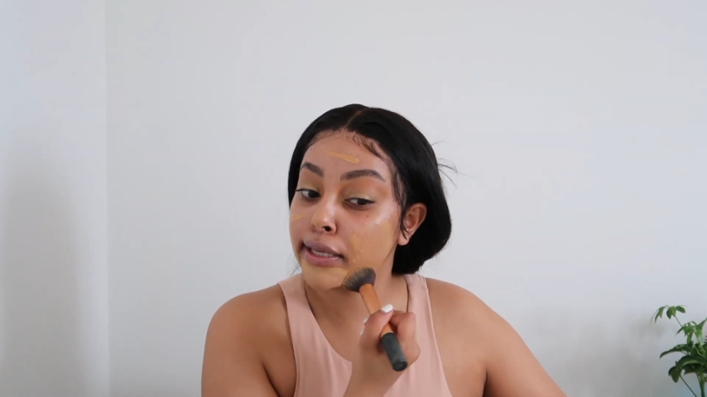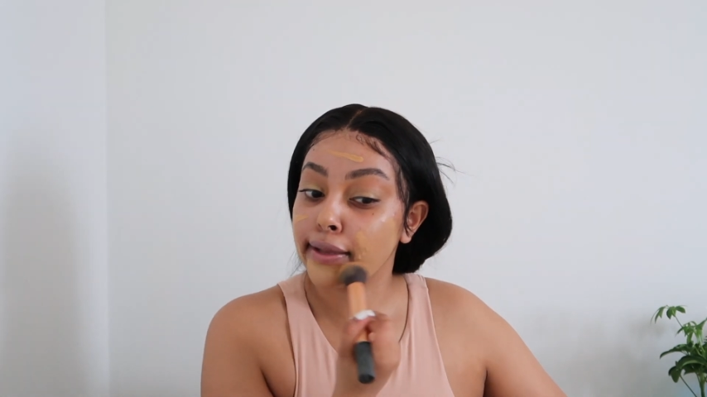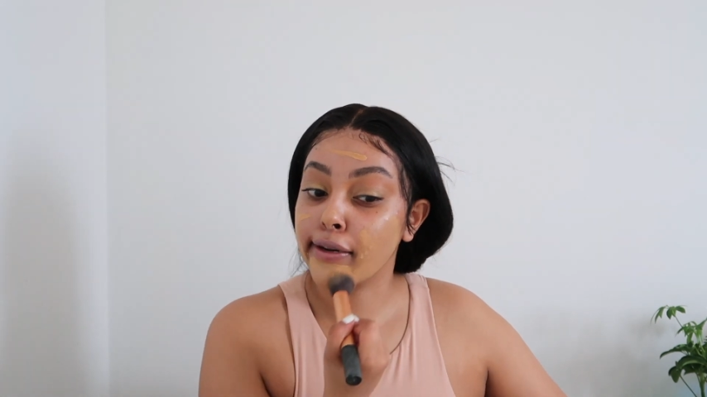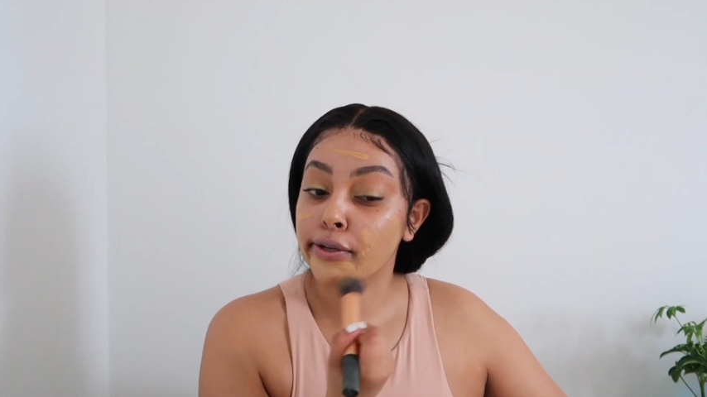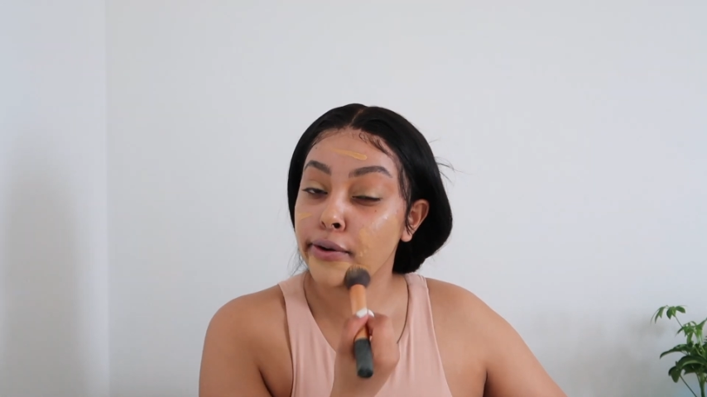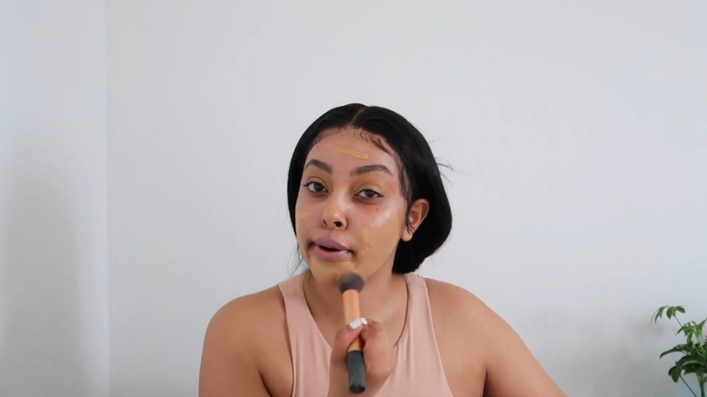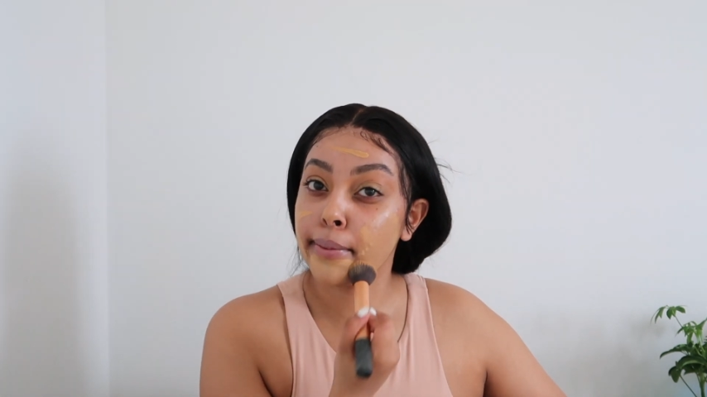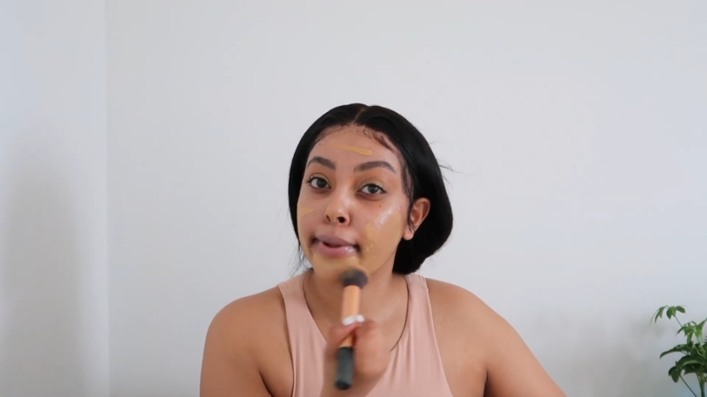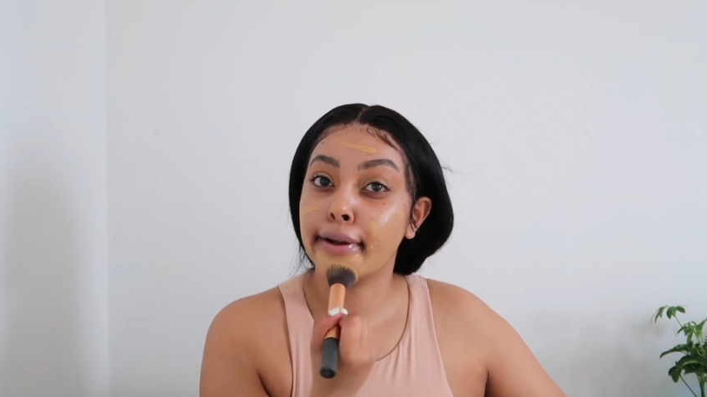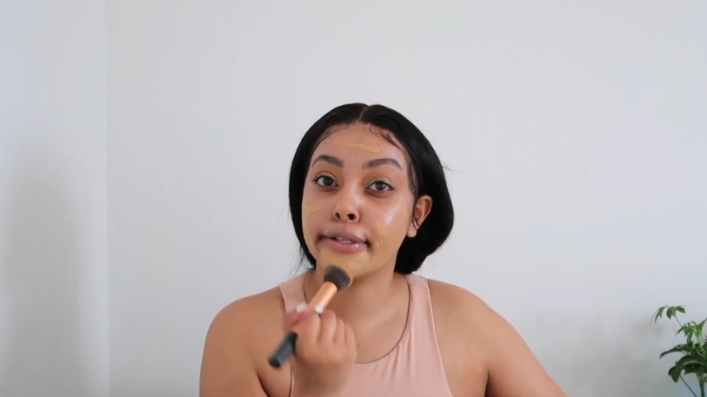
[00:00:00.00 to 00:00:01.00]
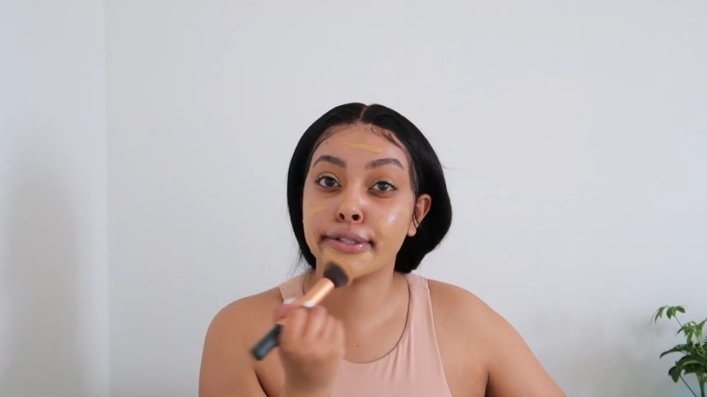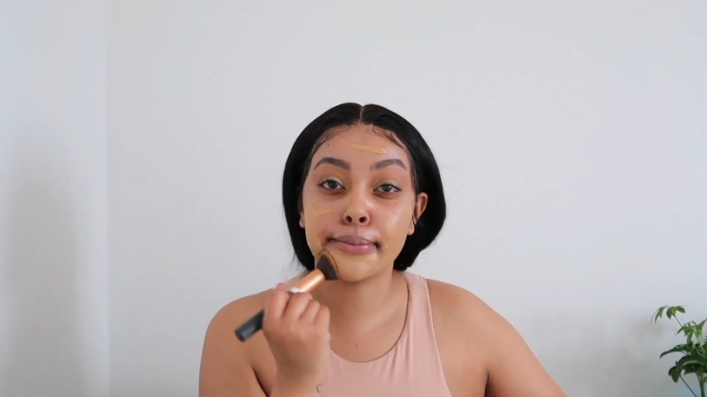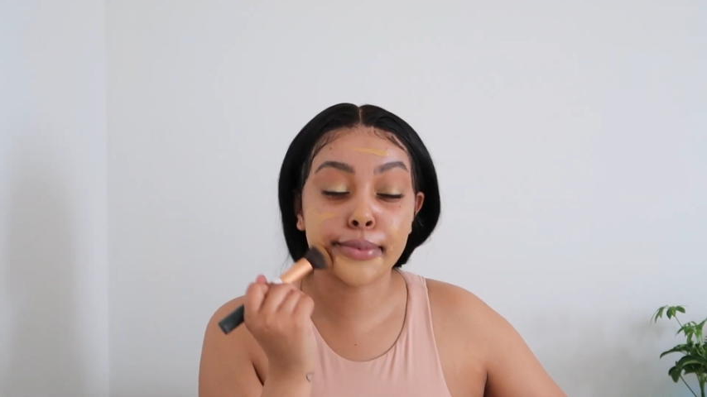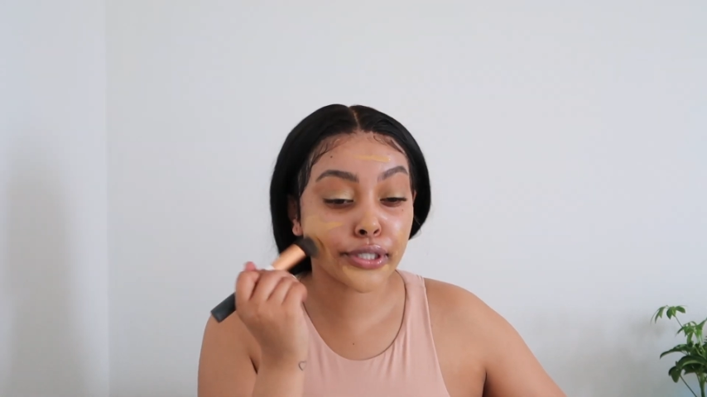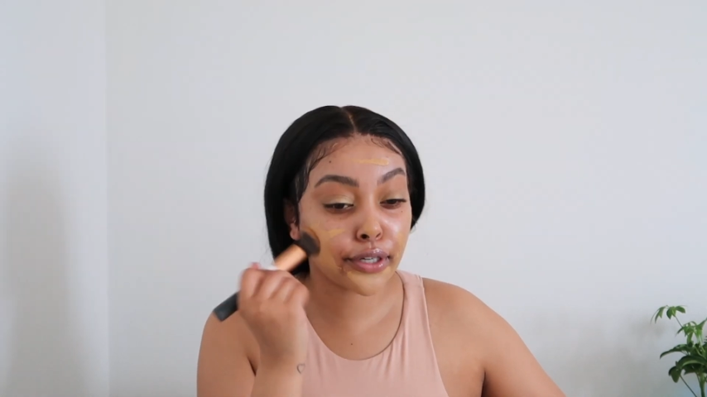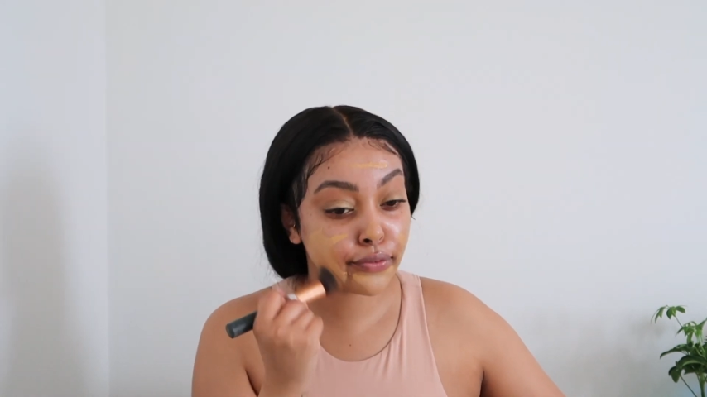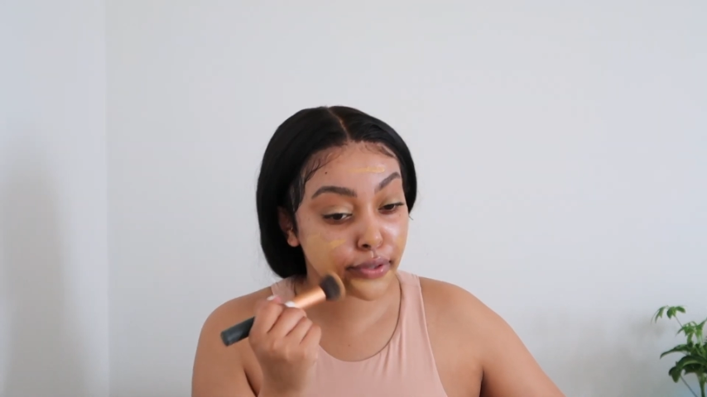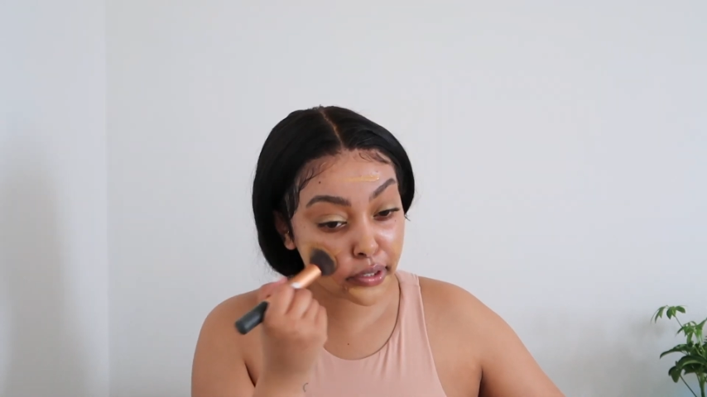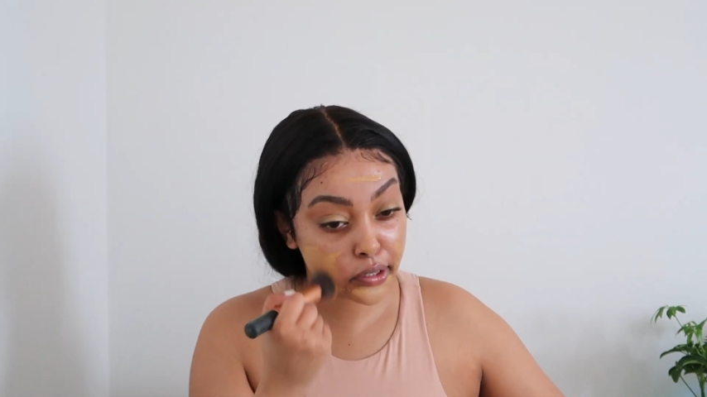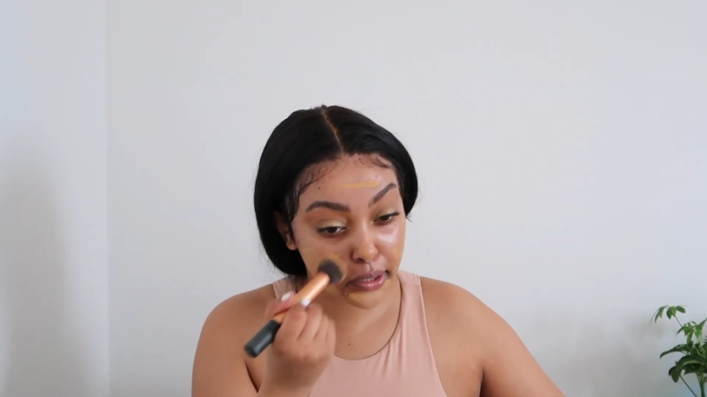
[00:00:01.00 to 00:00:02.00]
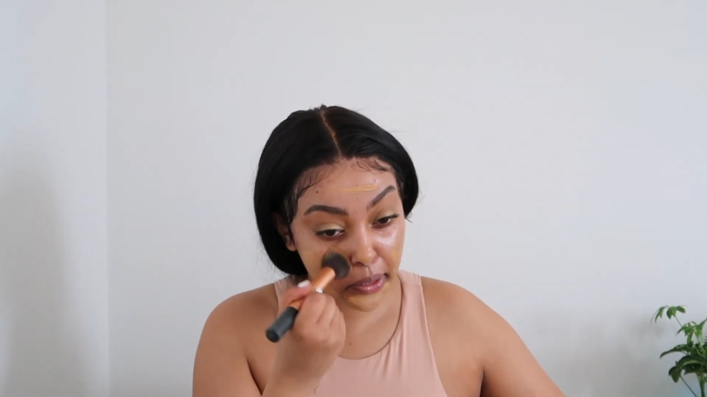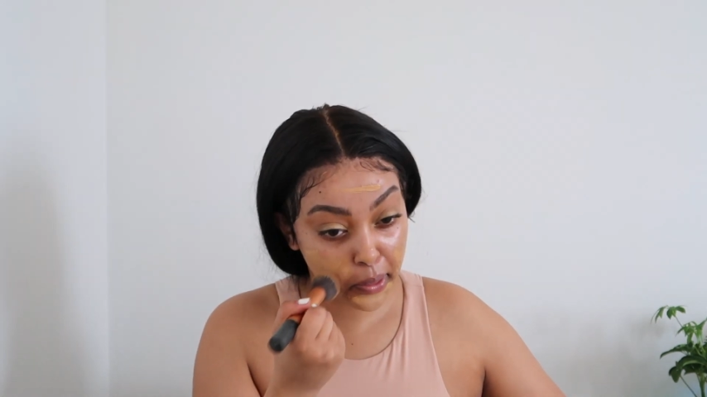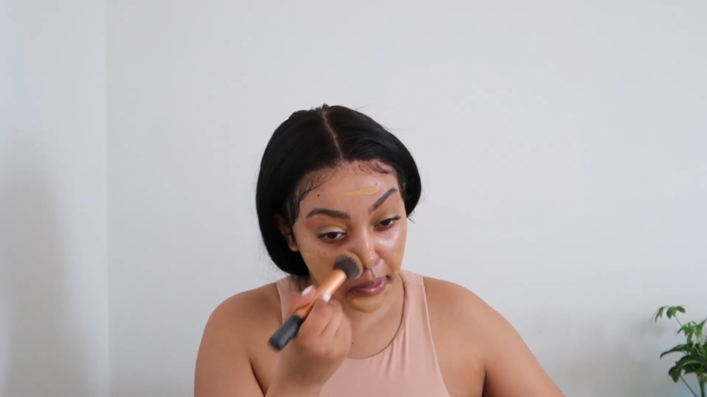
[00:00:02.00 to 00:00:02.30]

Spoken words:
Like, don't apply too much at first.